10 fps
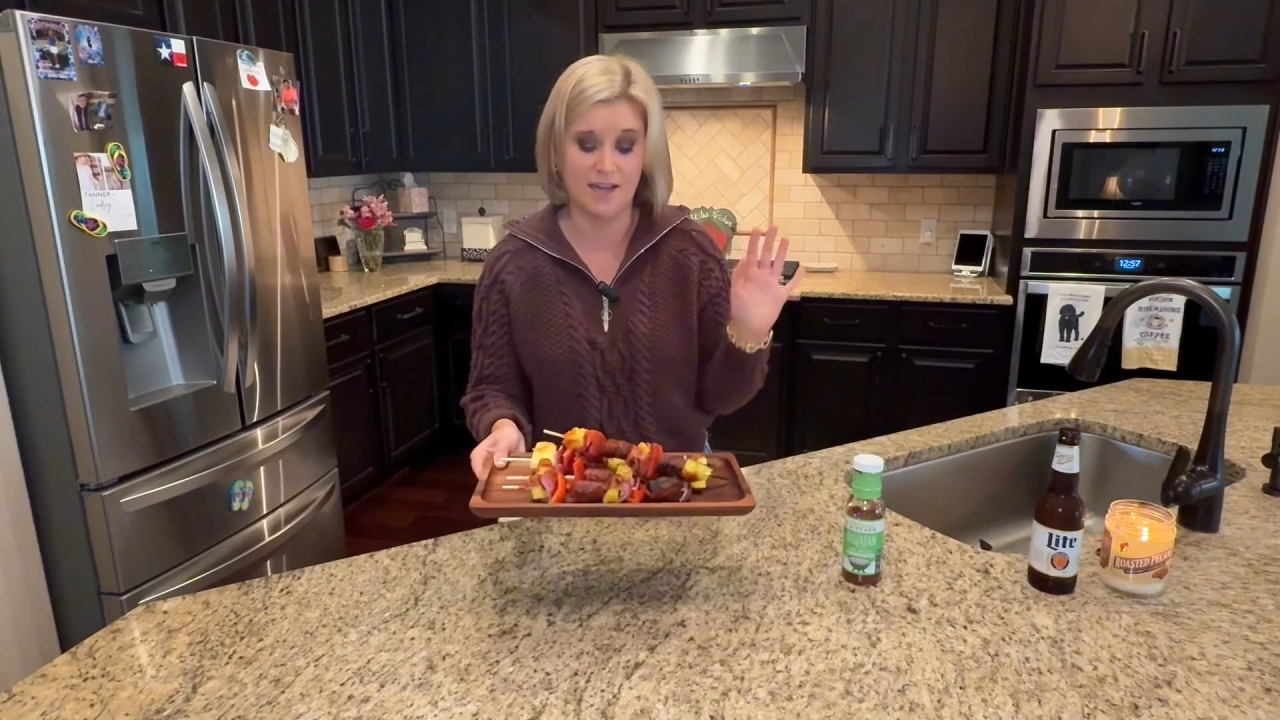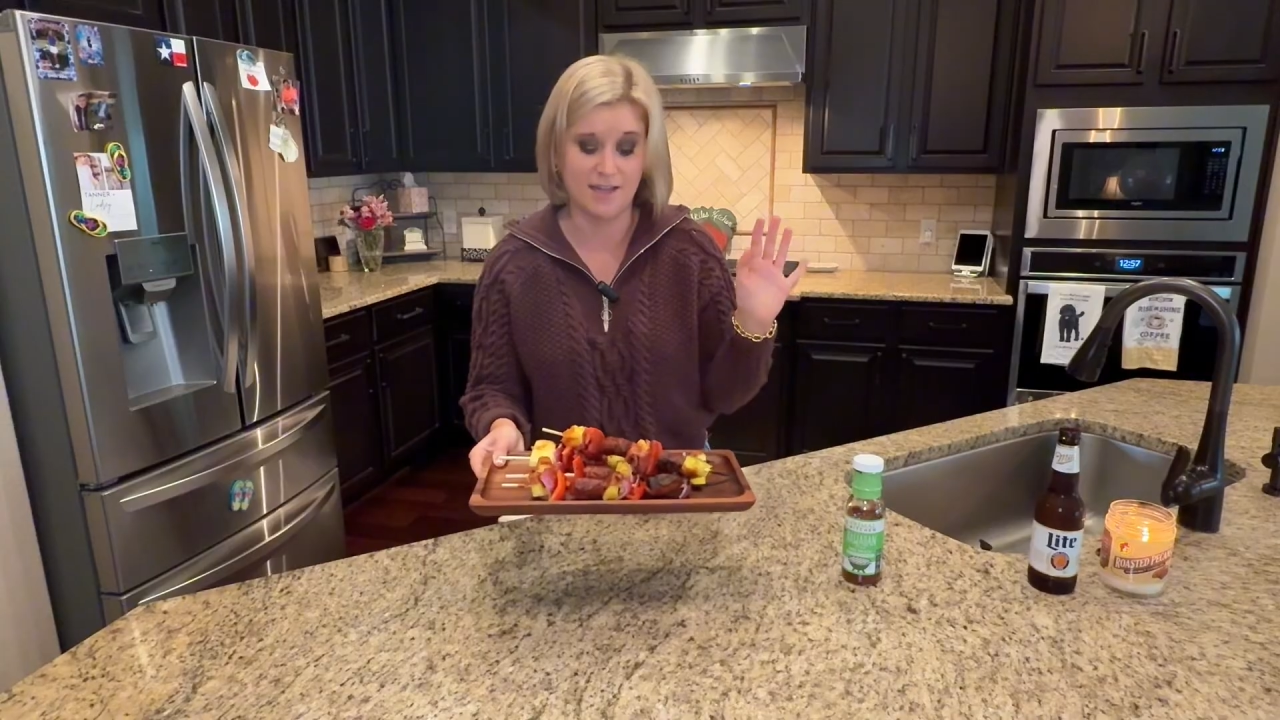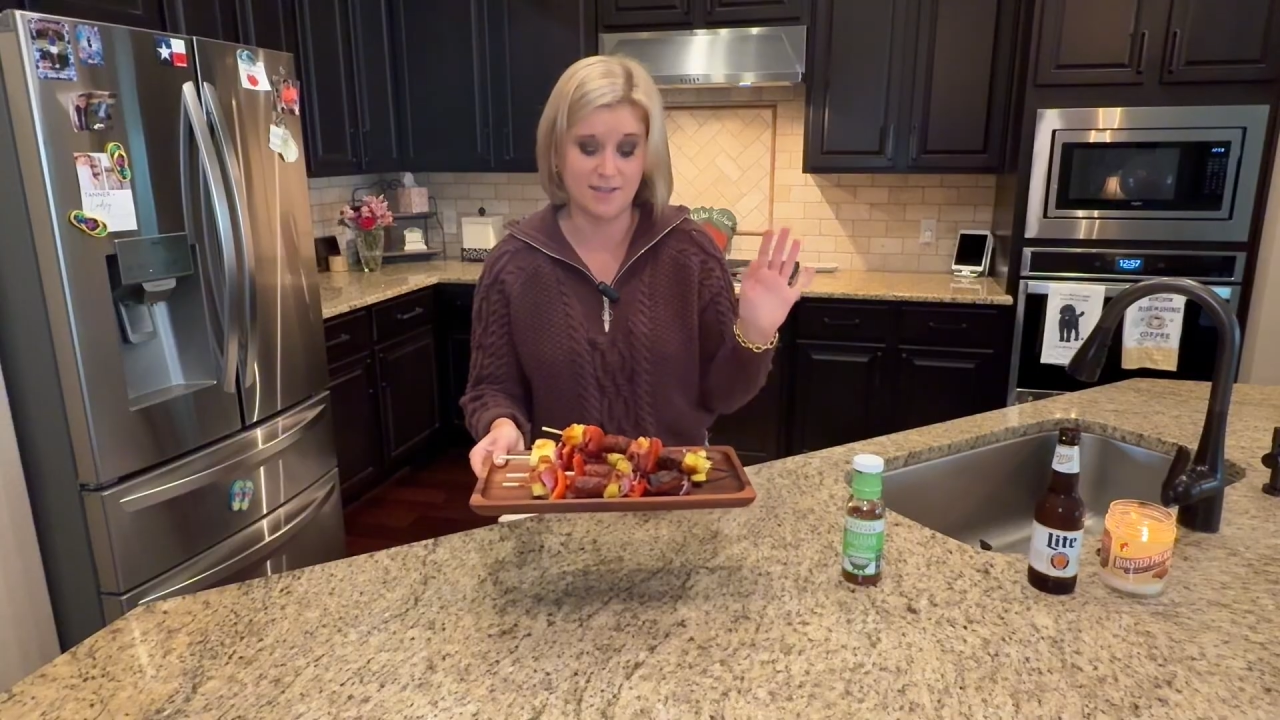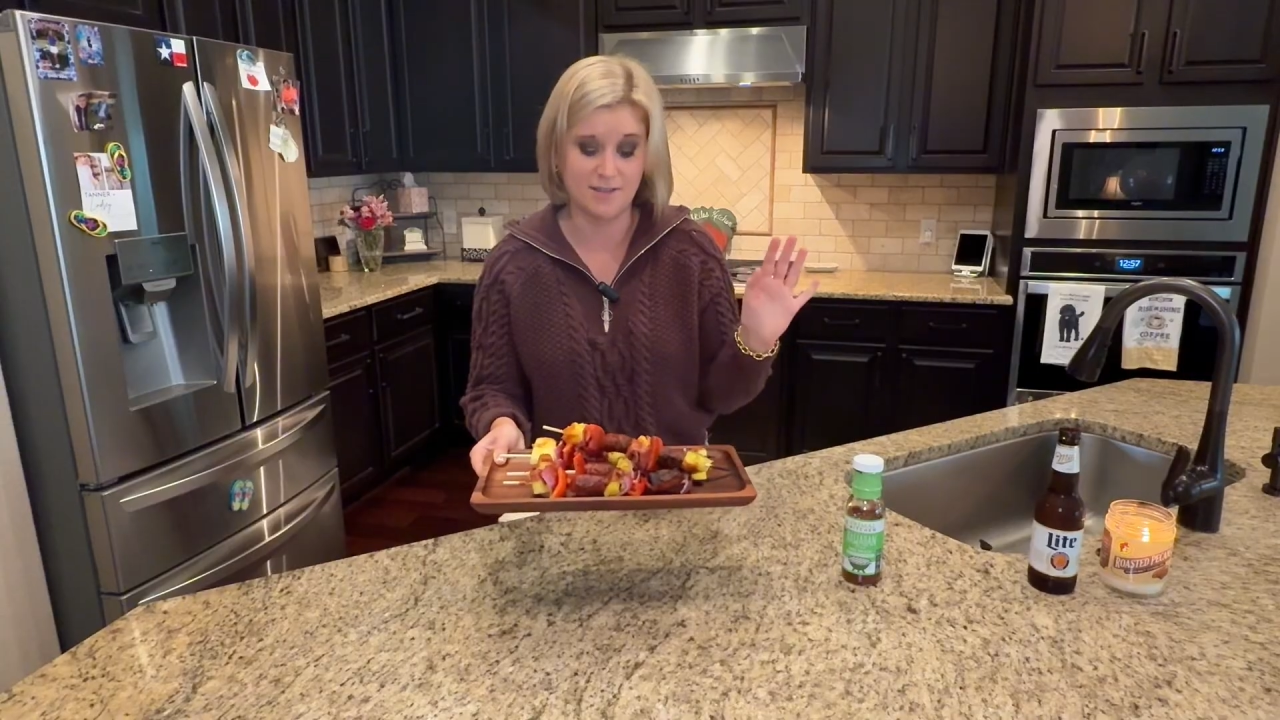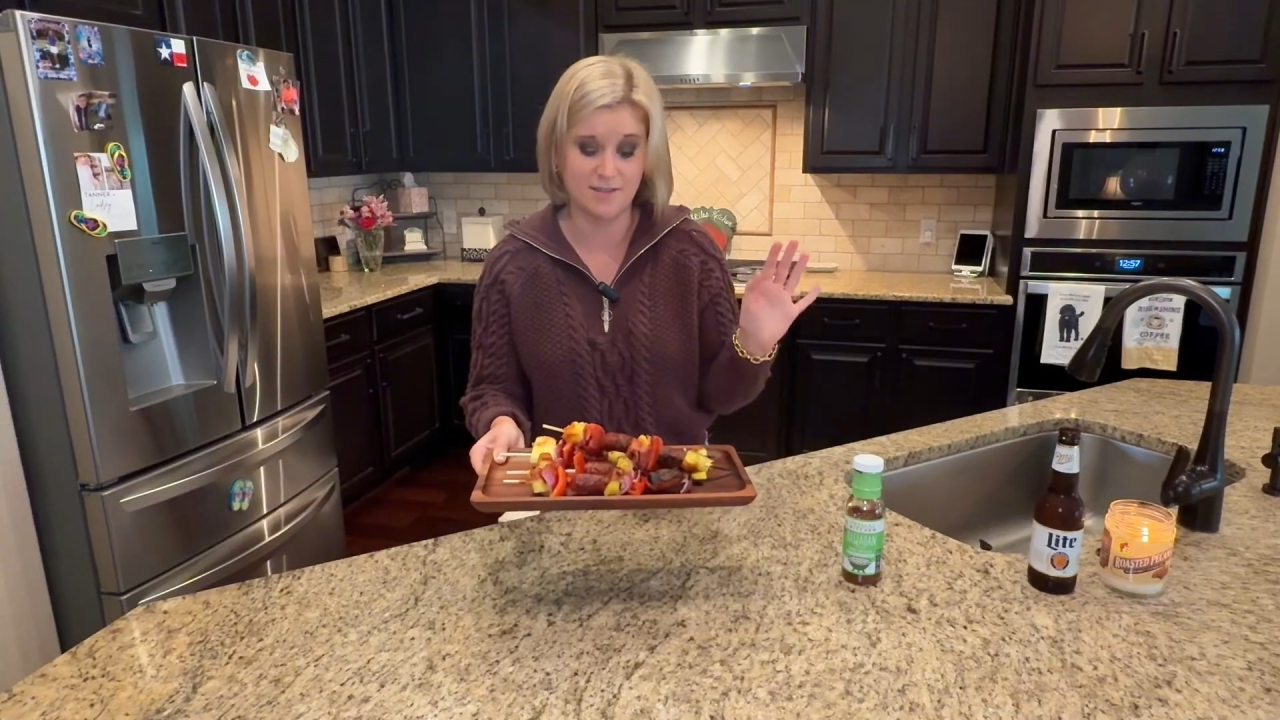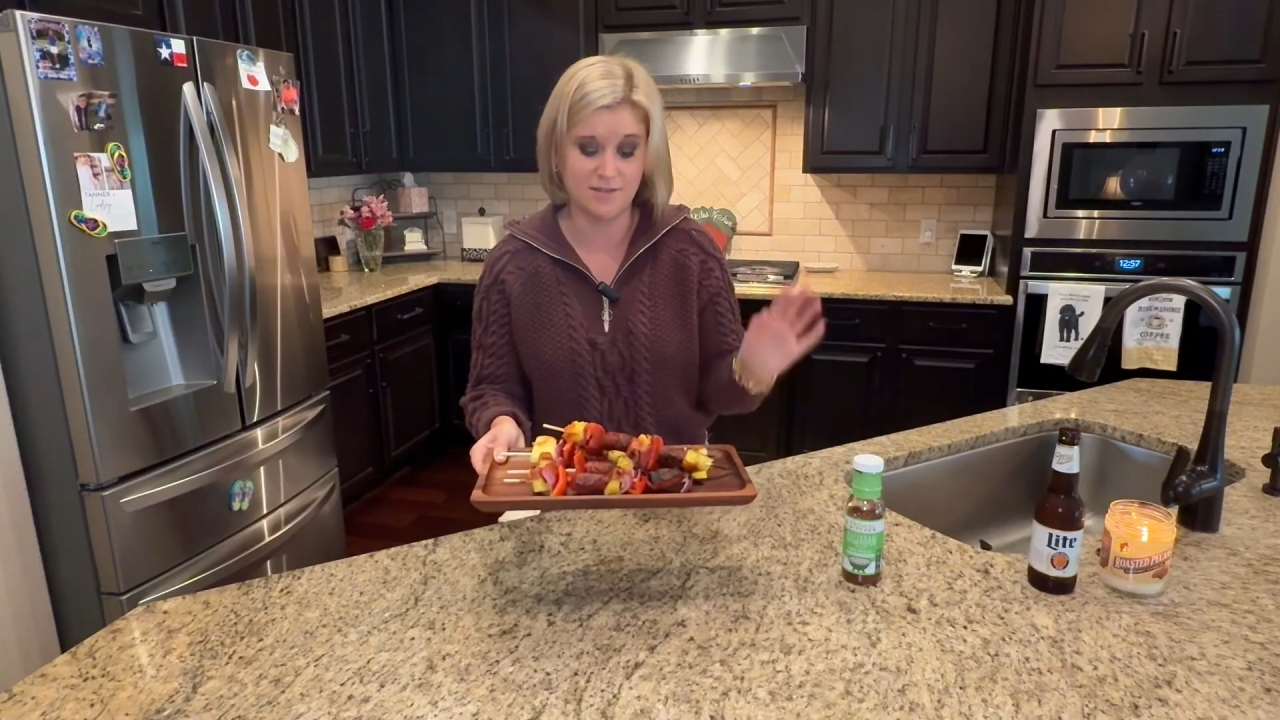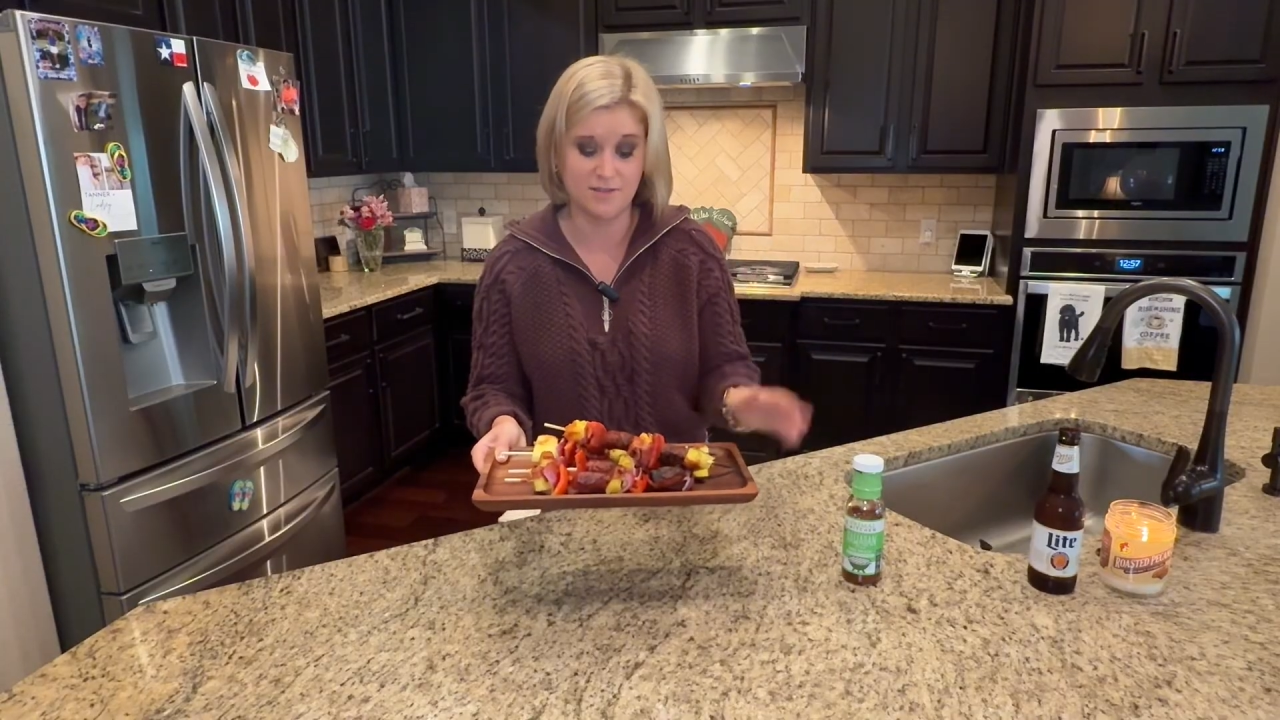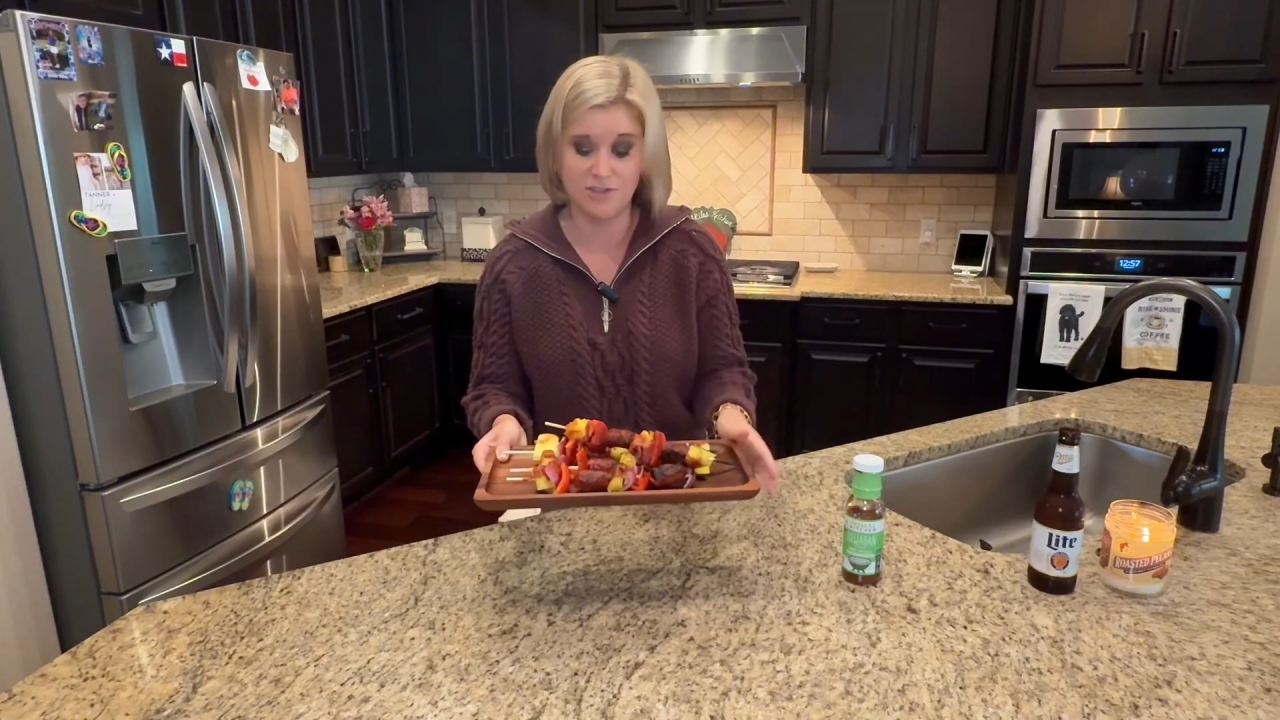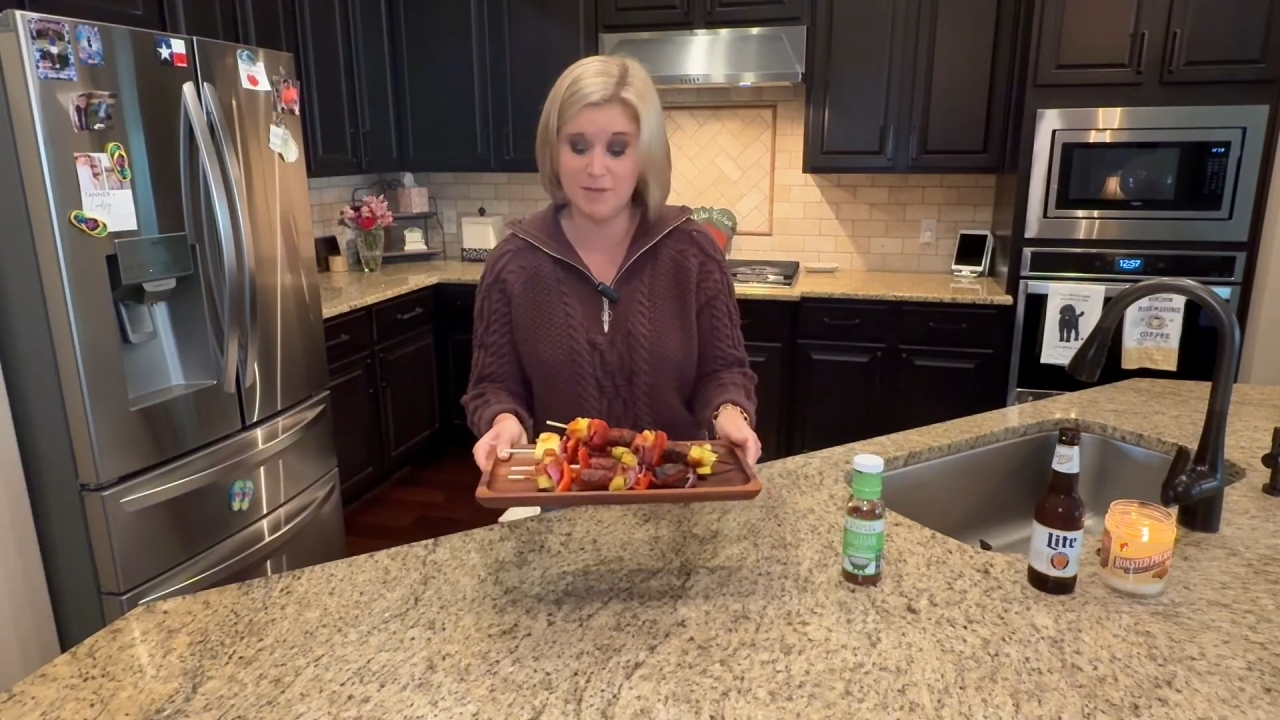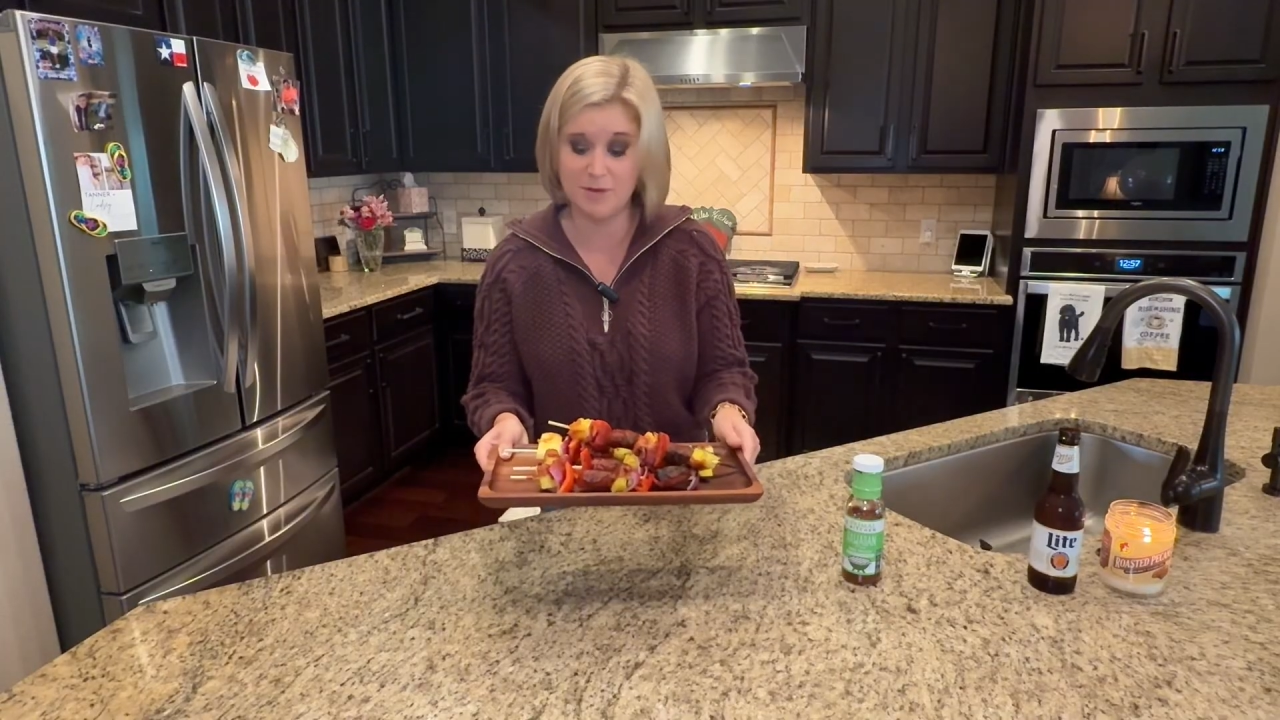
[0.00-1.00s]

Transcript: It's super